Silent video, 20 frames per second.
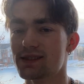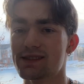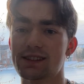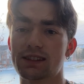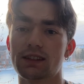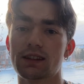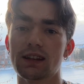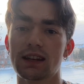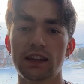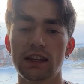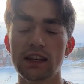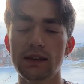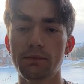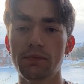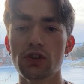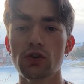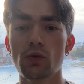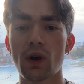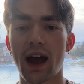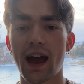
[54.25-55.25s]
it's going to keep
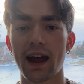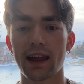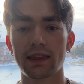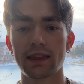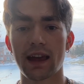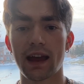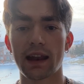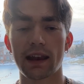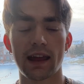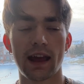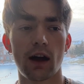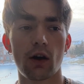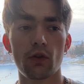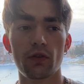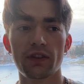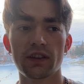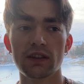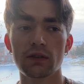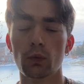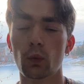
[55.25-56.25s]
you at that
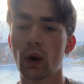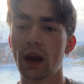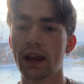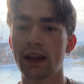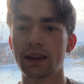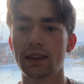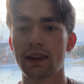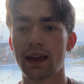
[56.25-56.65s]
healthy weight,